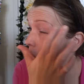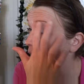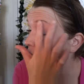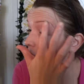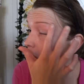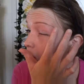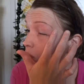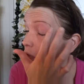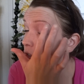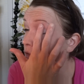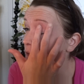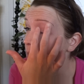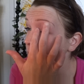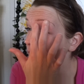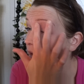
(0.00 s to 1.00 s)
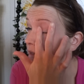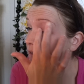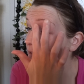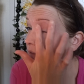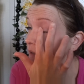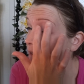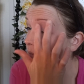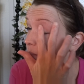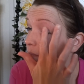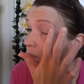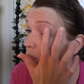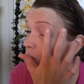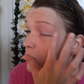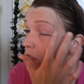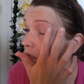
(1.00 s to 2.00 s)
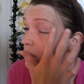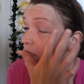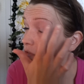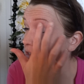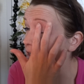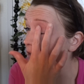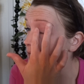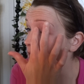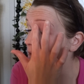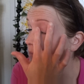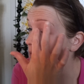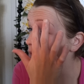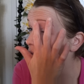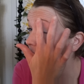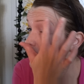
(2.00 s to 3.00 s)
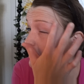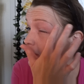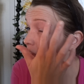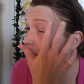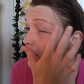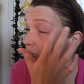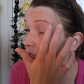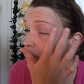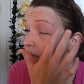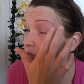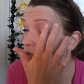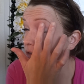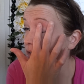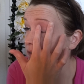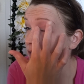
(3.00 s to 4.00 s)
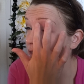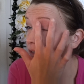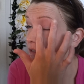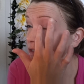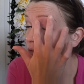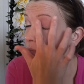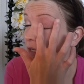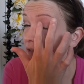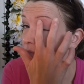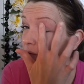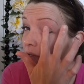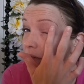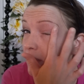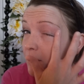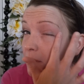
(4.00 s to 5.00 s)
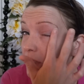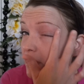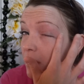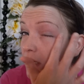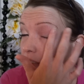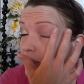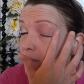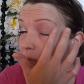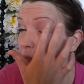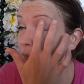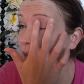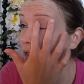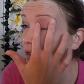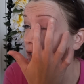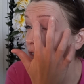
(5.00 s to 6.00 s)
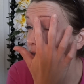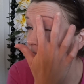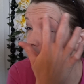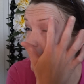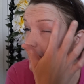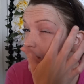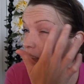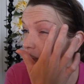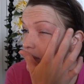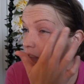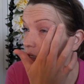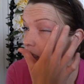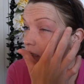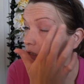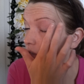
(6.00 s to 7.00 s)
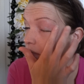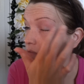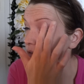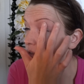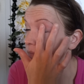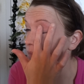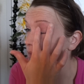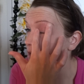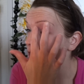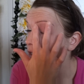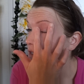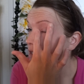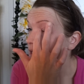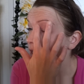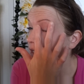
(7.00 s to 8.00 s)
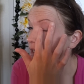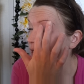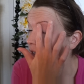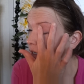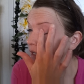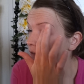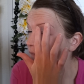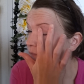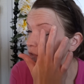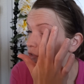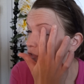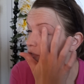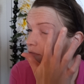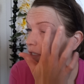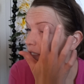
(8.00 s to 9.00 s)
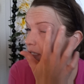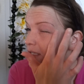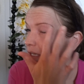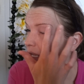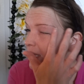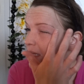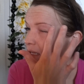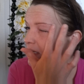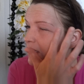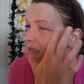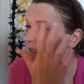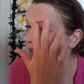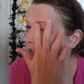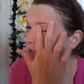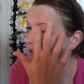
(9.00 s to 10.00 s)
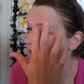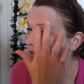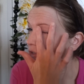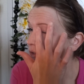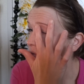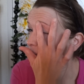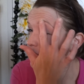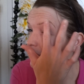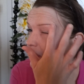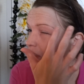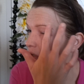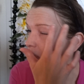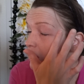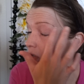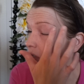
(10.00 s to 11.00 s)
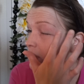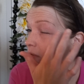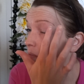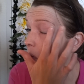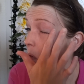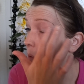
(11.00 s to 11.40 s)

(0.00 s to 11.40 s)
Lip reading: And one of the shadows I'm using, I think is discontinued, but I found it at Big Lots. And my Big Lots had a ton of them. And I got it for $2.88, and I just showed it in the haul.